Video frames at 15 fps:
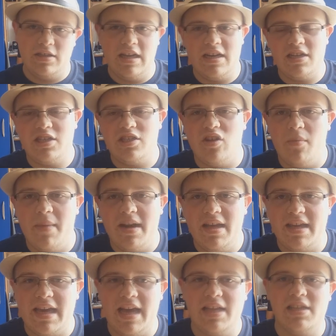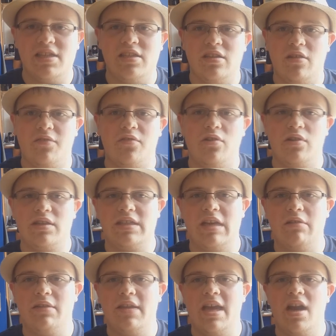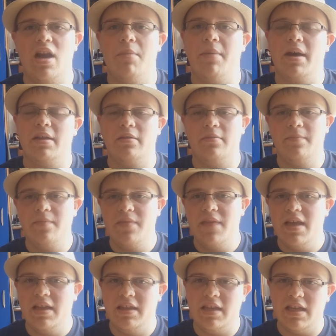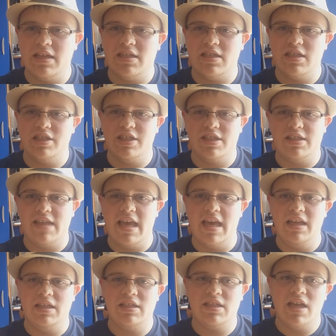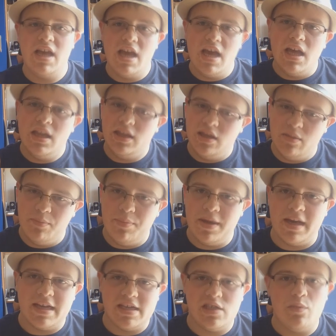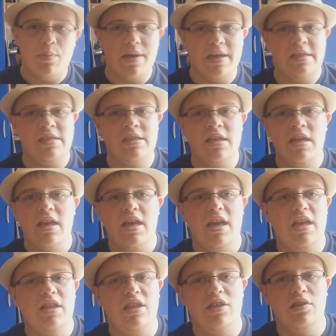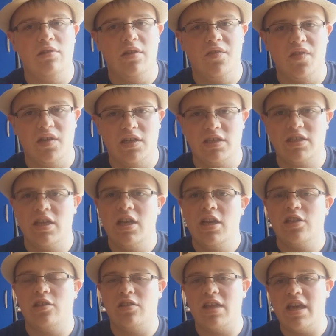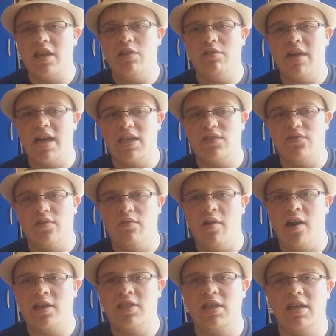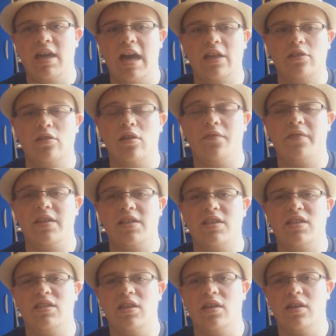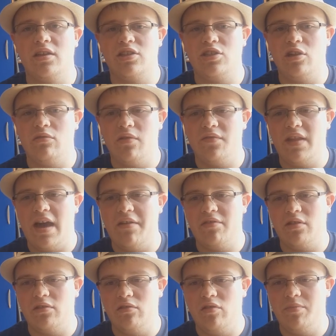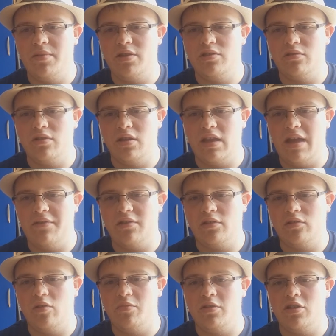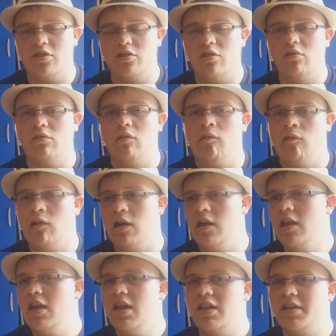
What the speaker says: There are so many cancer, of course, out there. But this just takes the biggest piss in the universe. So thank you guys for watching. I don't know if this is the show of David Klopich or the David Klopich show or